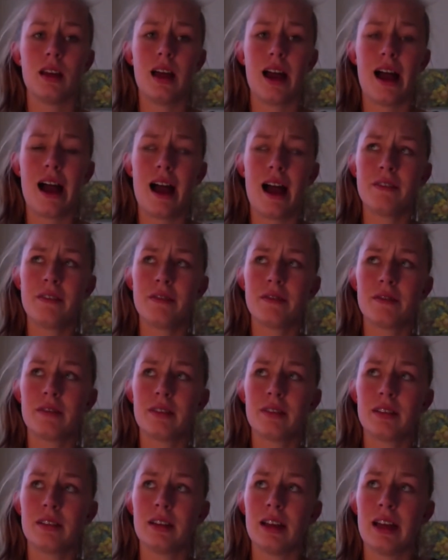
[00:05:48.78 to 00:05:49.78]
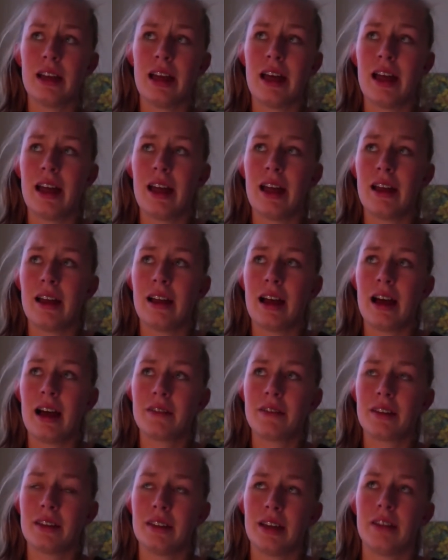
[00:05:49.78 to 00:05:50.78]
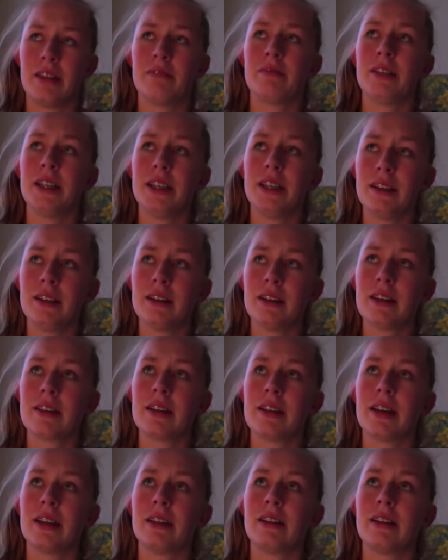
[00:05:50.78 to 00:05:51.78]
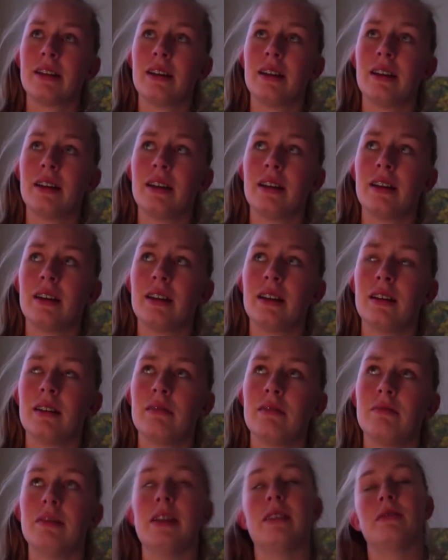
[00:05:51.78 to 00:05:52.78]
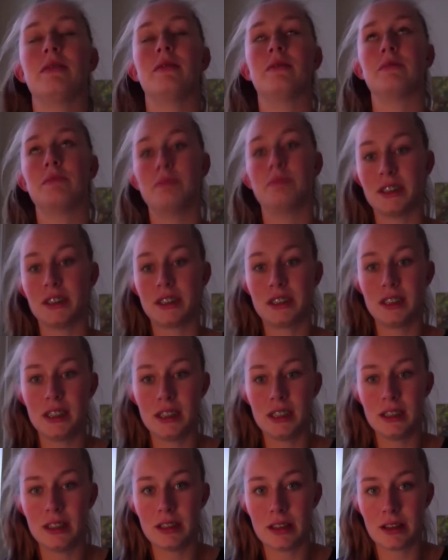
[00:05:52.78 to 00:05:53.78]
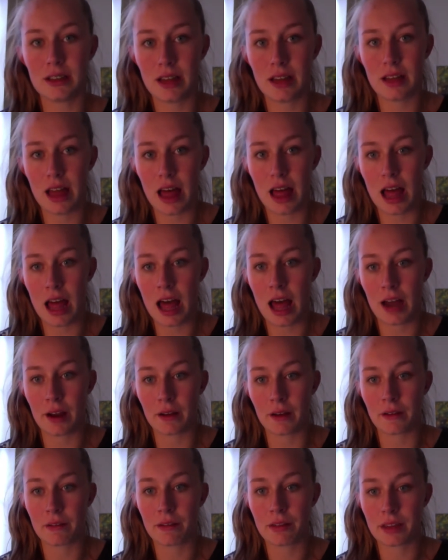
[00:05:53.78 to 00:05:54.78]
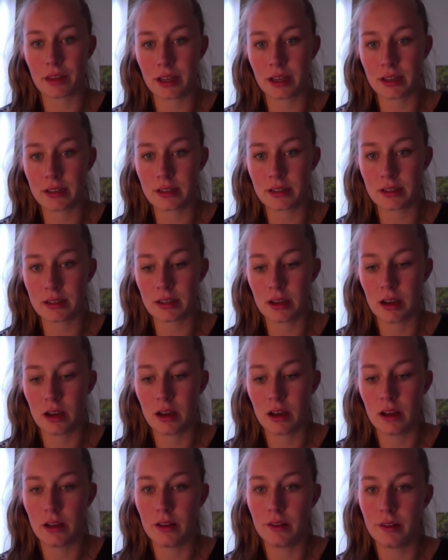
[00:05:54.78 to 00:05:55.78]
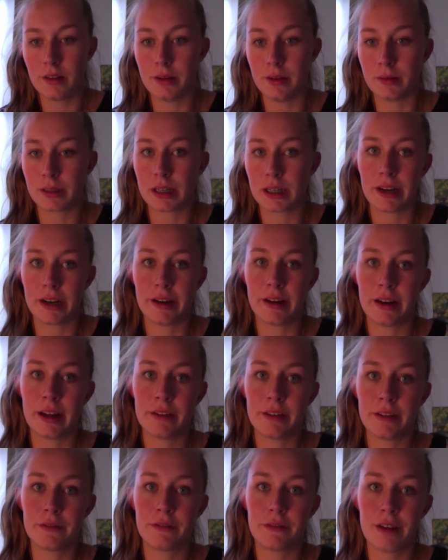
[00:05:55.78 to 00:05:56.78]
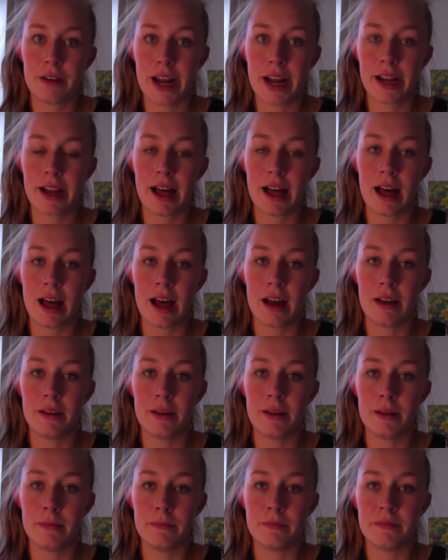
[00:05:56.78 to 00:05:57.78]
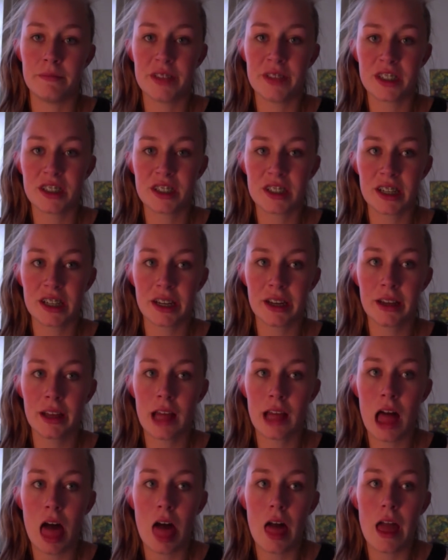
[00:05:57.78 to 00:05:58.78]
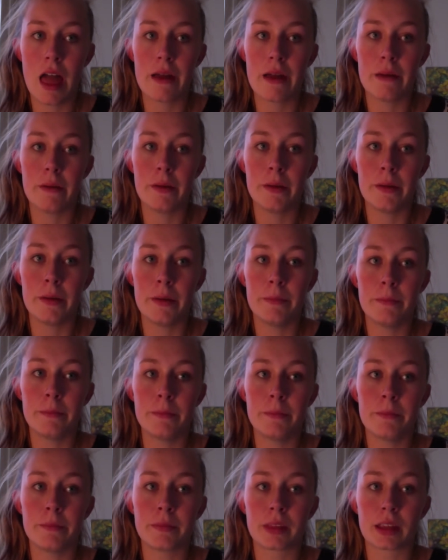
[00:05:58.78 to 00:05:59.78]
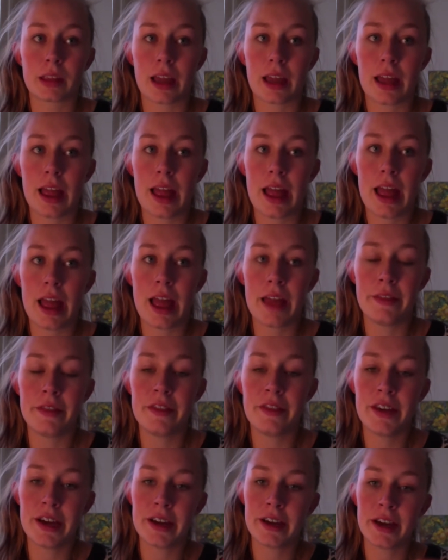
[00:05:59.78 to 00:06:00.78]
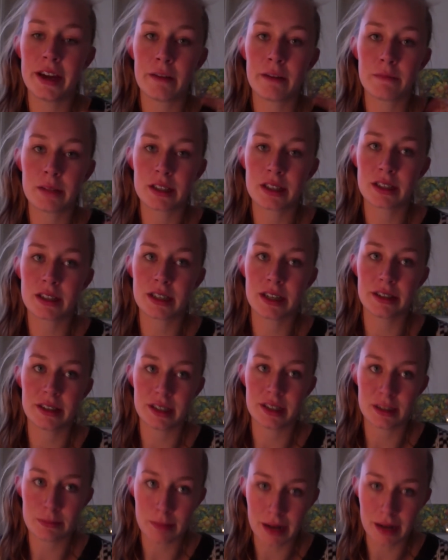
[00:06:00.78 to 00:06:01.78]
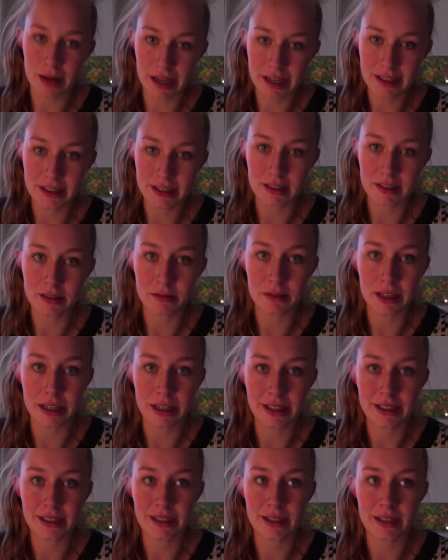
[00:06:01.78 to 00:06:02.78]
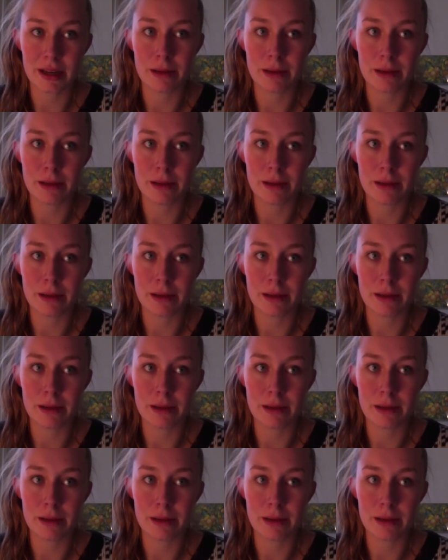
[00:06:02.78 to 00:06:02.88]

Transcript: after that we hear that we see a lot of things. Claire and Frank are visiting, and they are visiting these places who gets